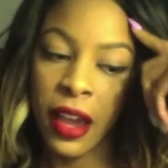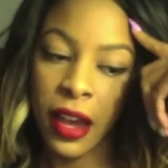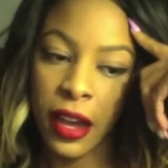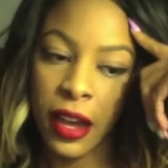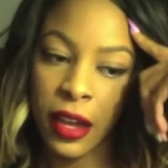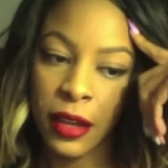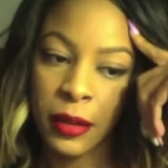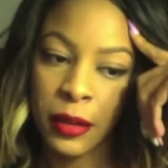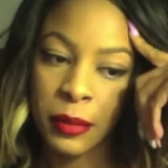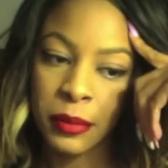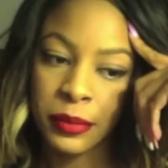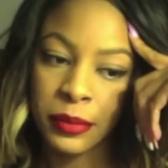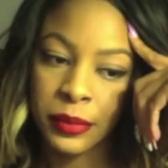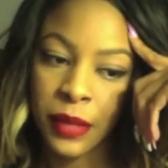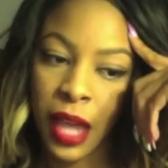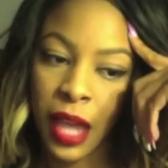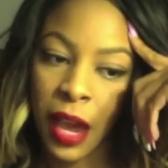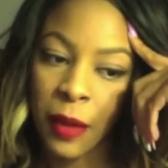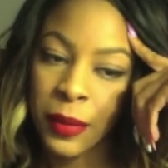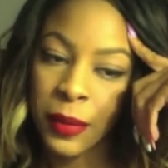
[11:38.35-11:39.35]
Um,
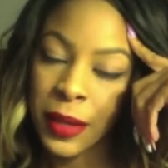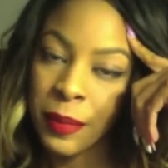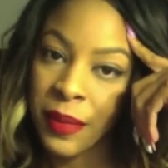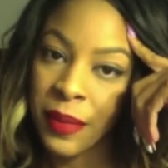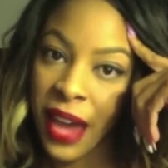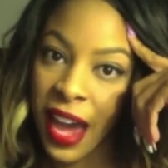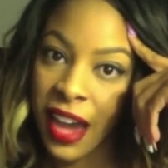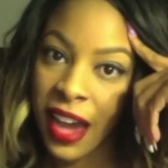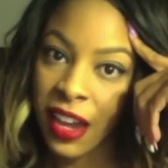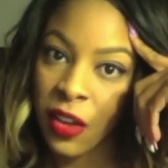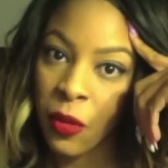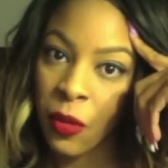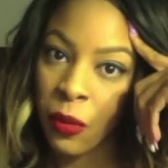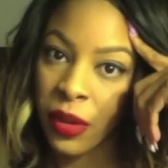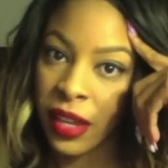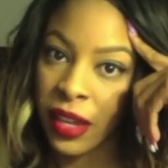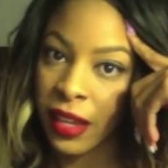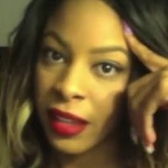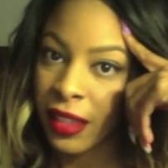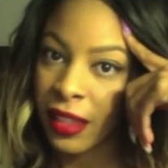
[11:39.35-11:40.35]
I'll be back
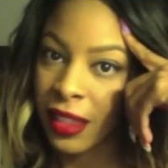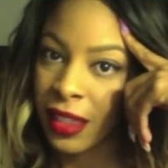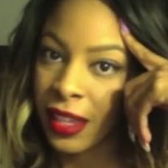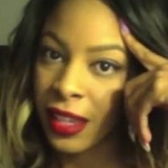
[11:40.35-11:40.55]
with